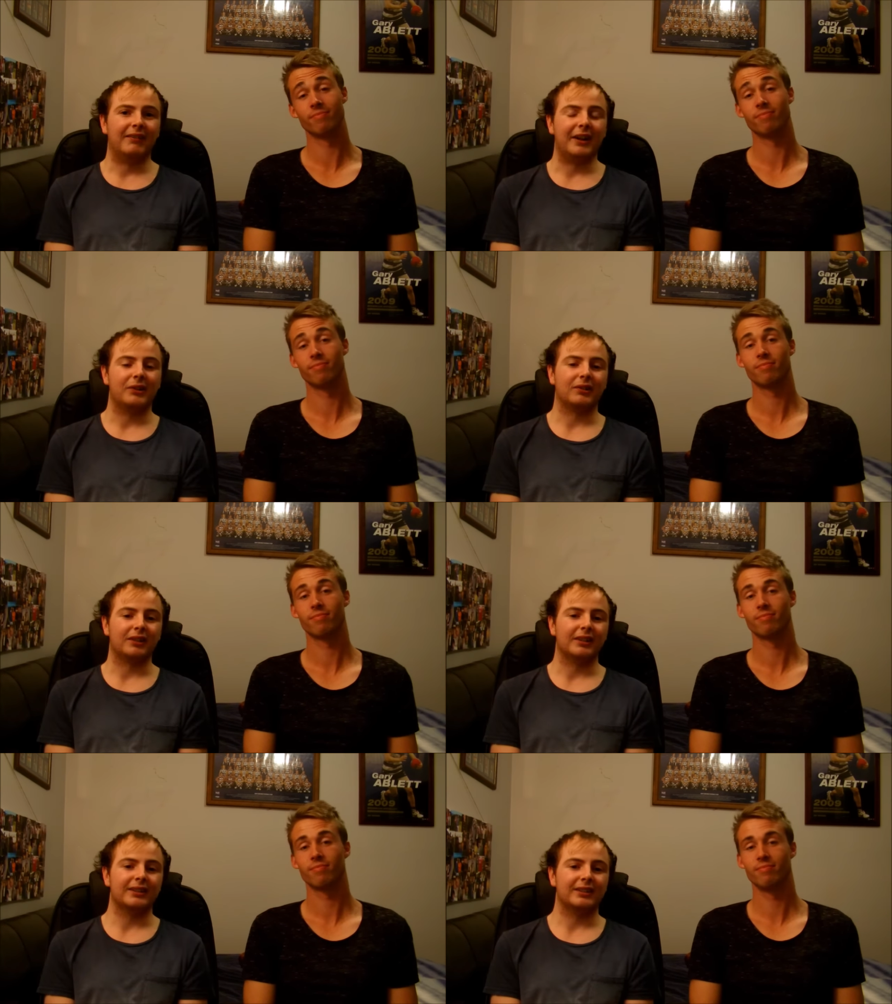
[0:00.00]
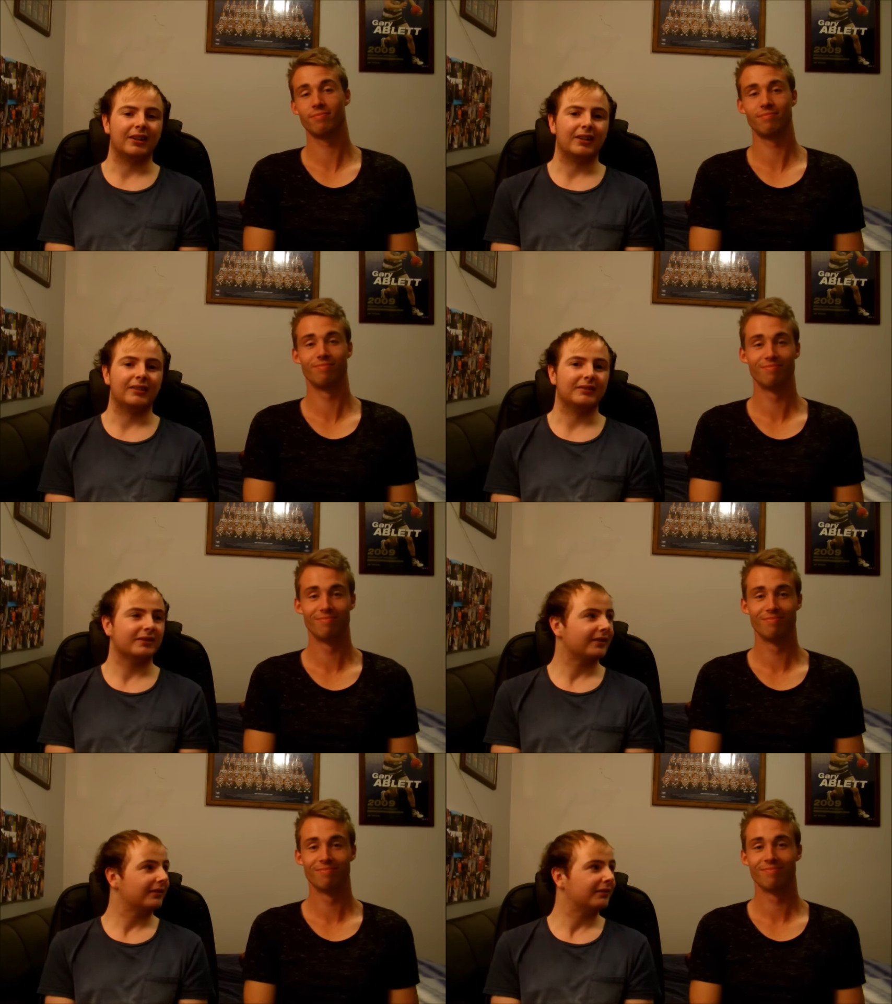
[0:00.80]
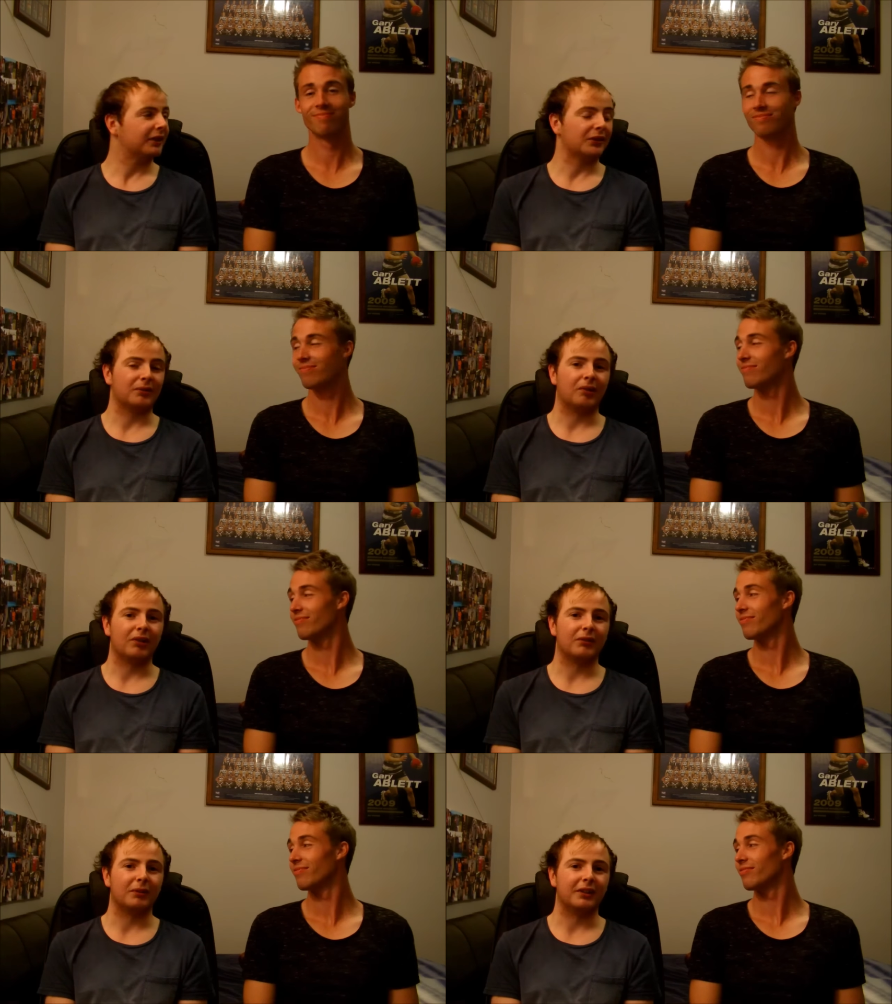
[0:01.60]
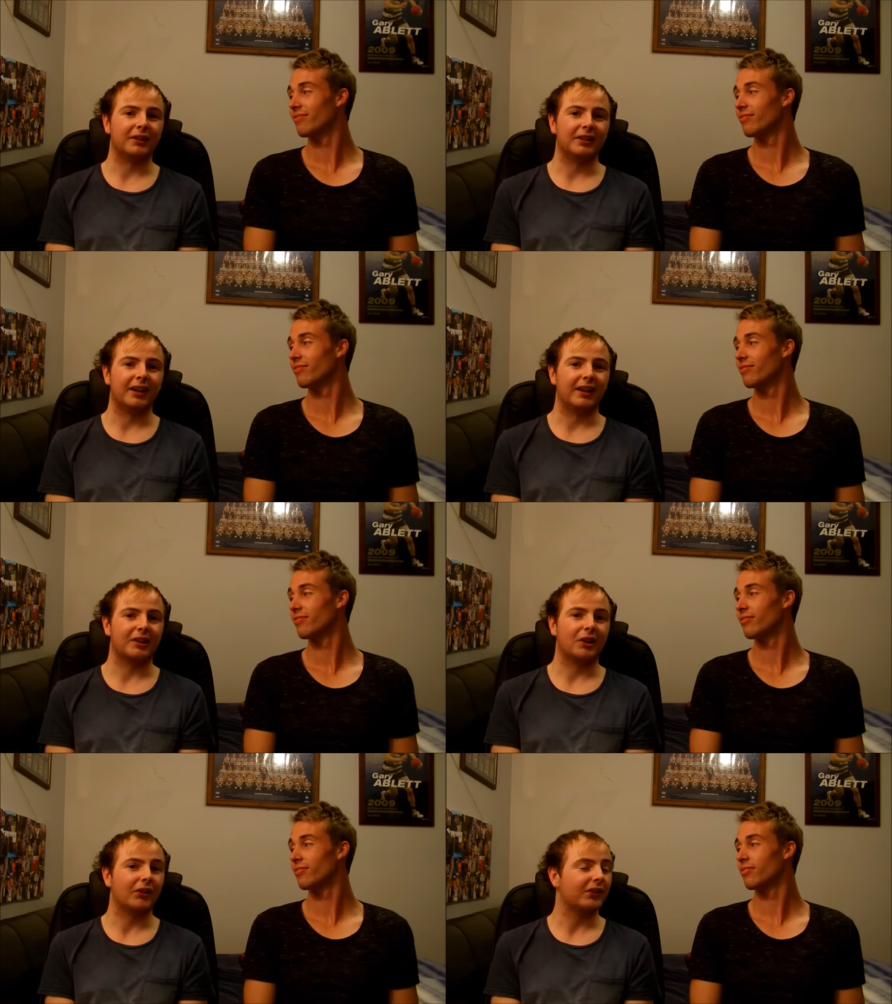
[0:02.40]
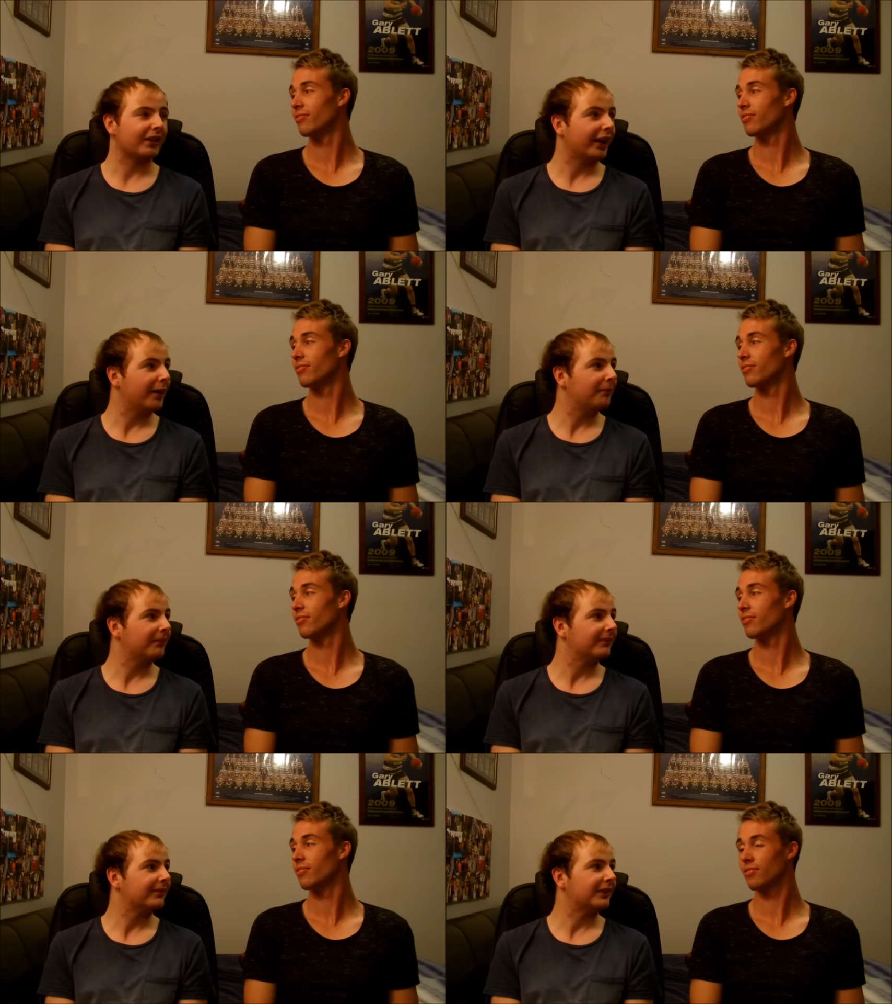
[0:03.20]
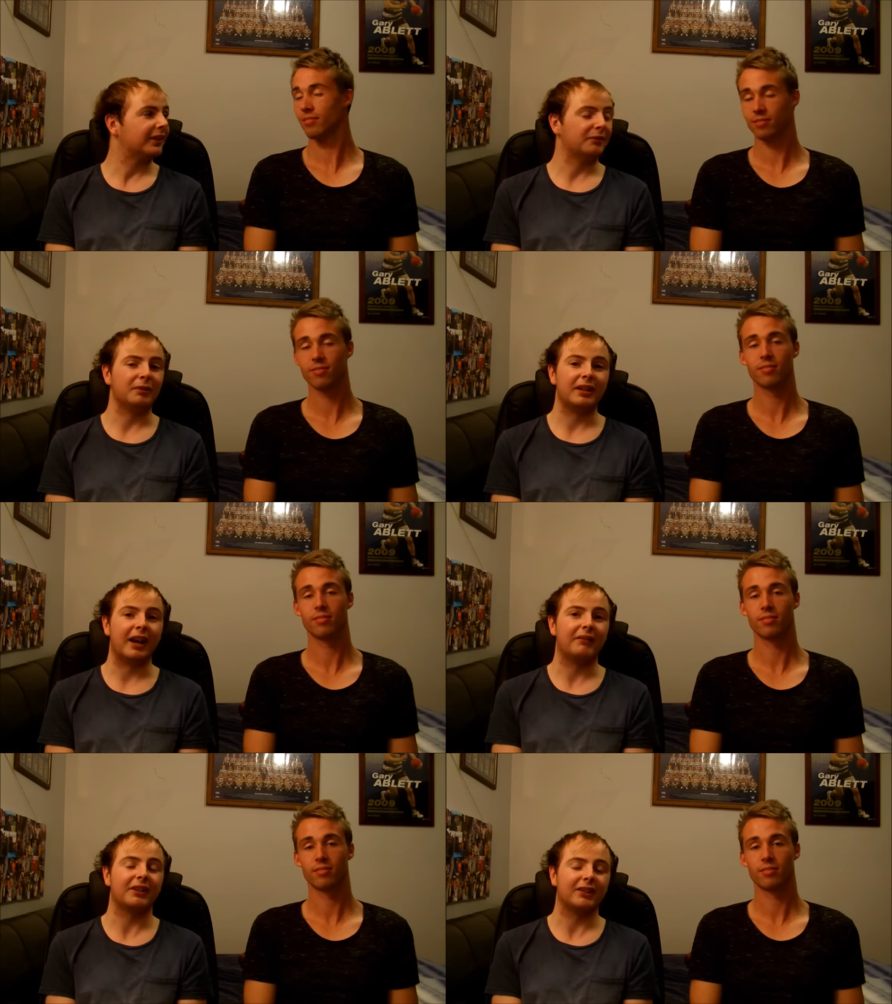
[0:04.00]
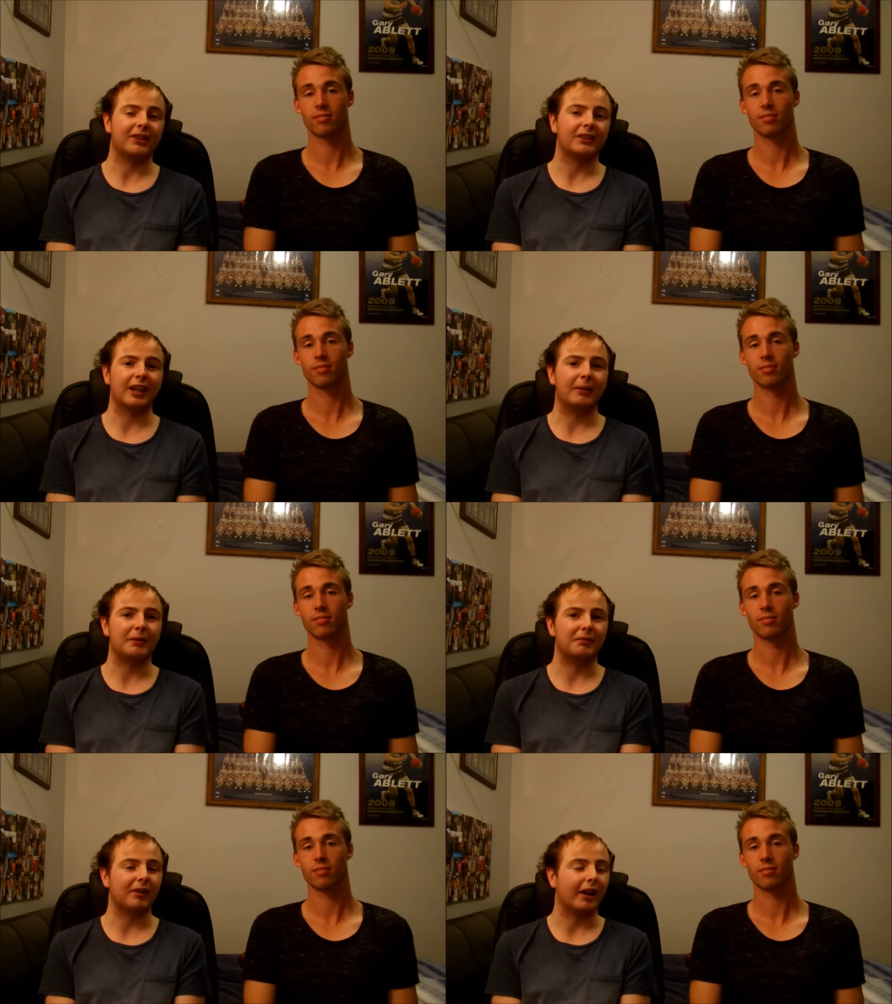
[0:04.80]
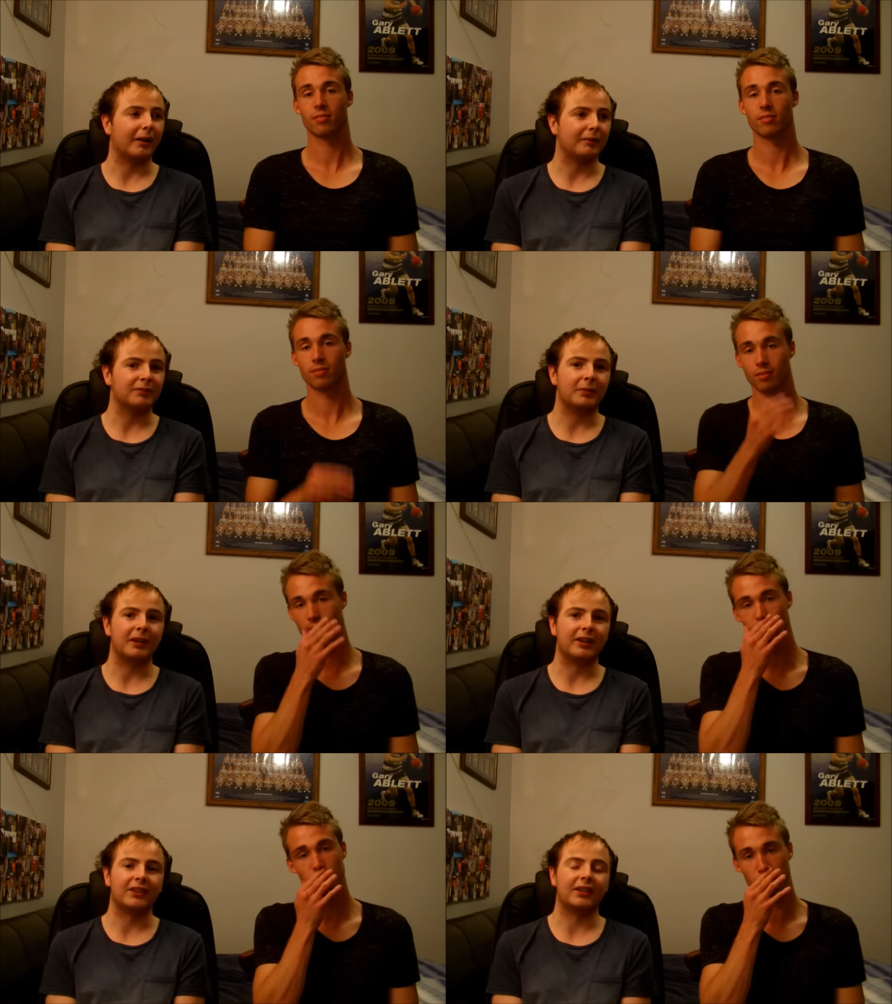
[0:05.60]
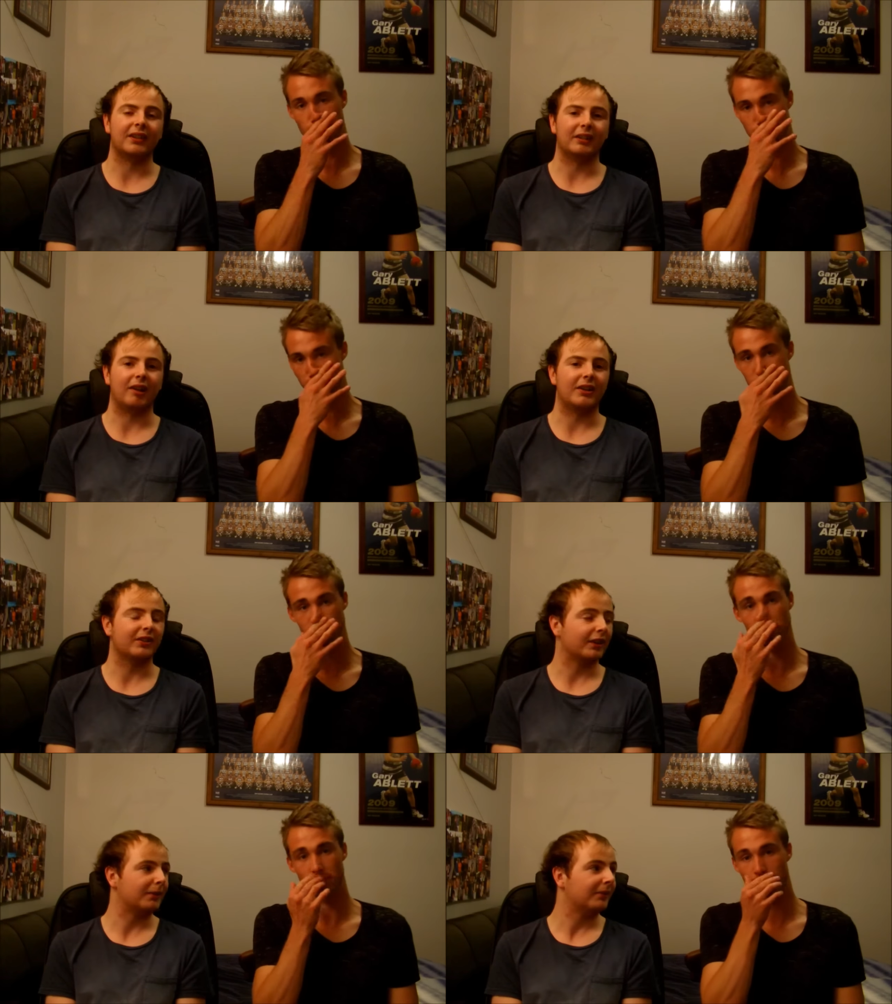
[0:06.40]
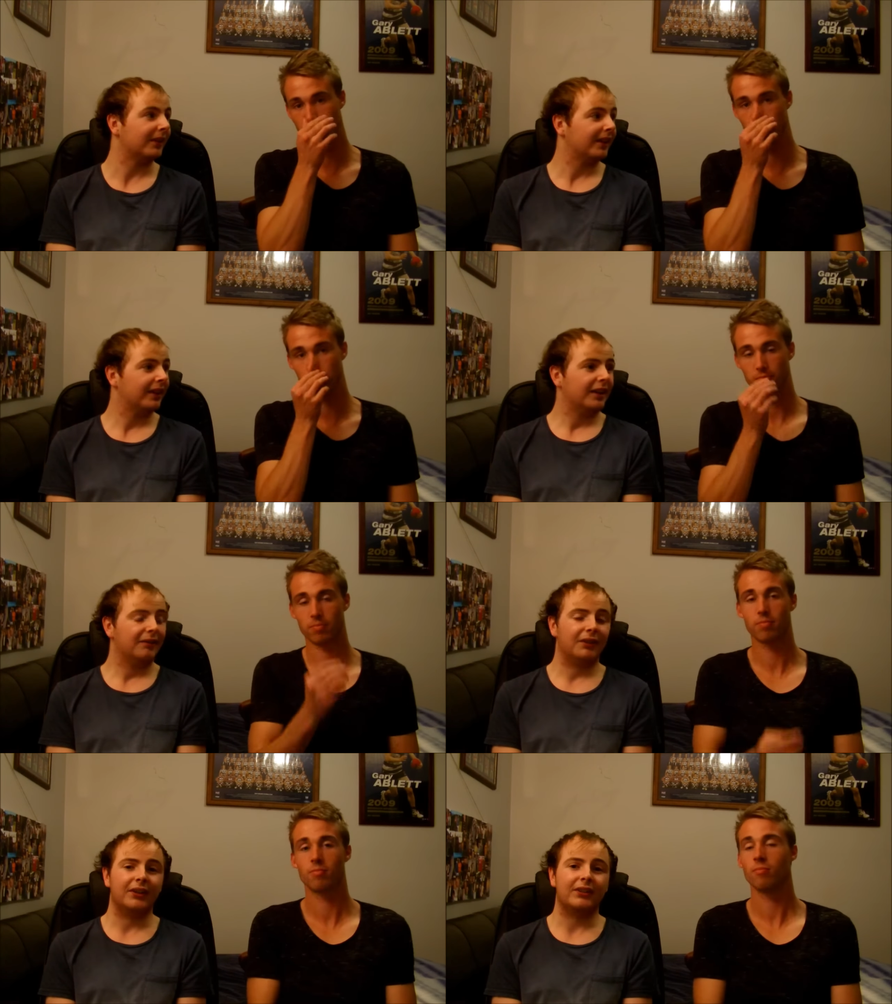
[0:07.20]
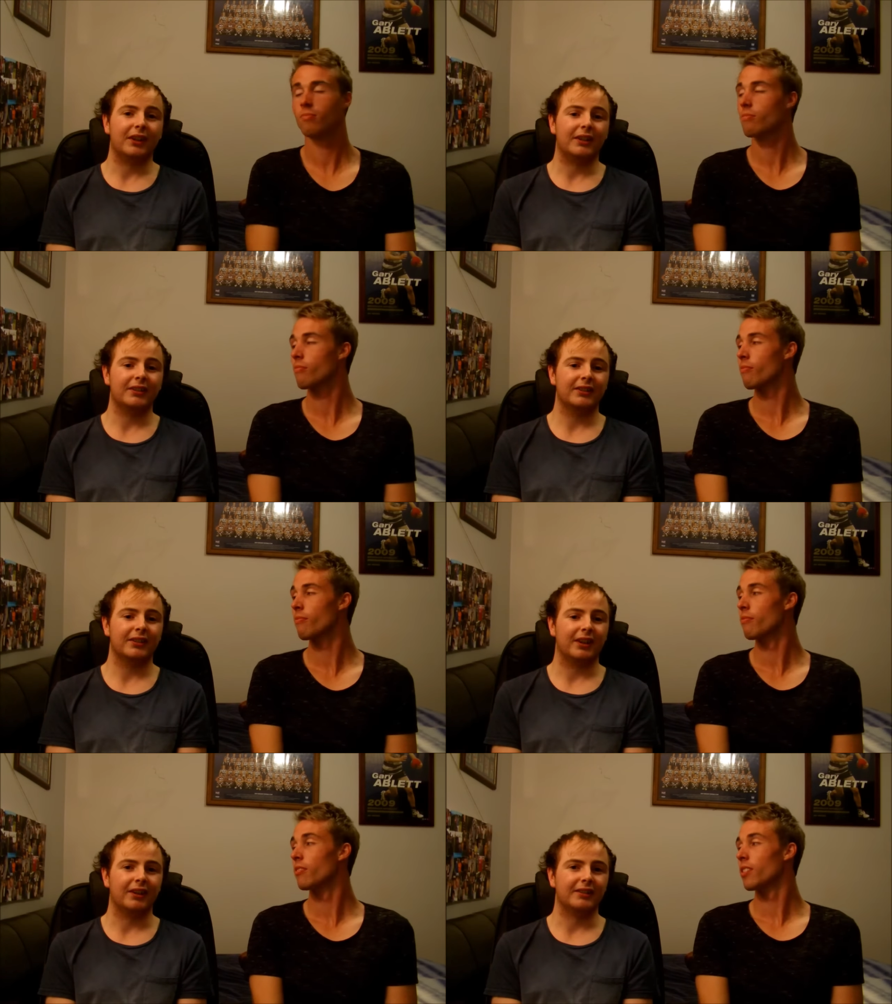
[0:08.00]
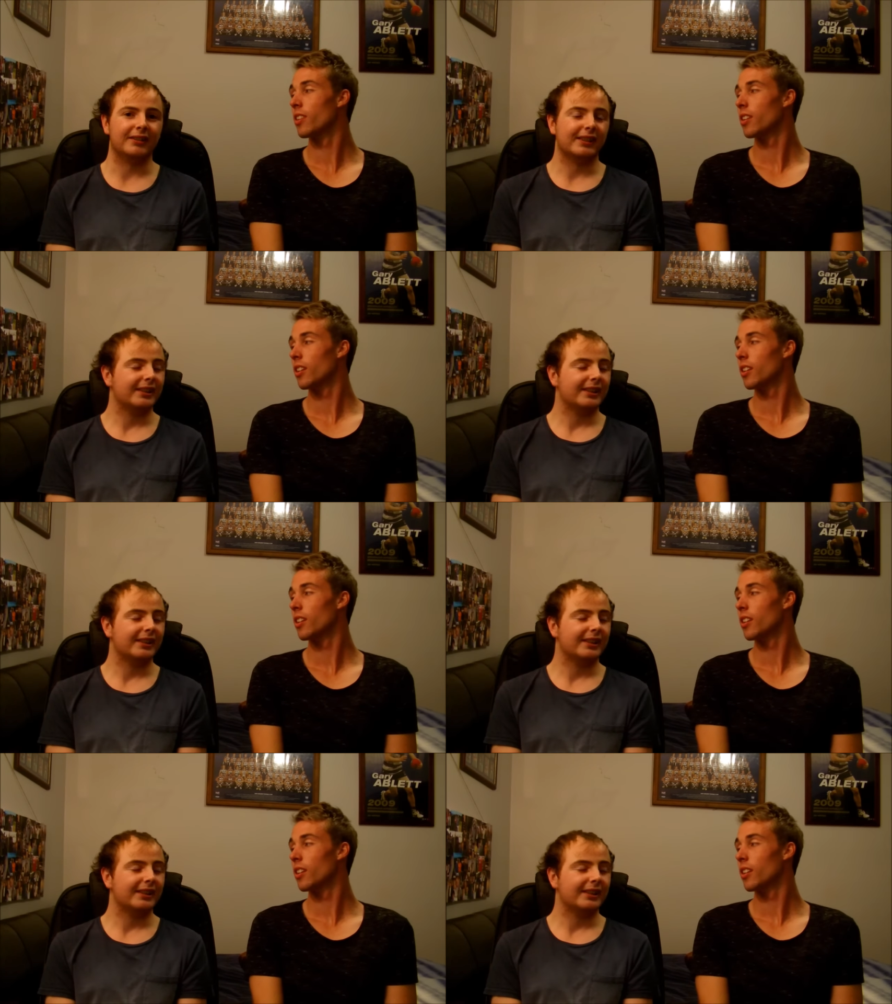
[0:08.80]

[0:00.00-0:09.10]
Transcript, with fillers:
Speaker 1: naturally. So fingers crossed we can uh, close the gap. And we have to close the gap if we are to be considered a great team for this season. So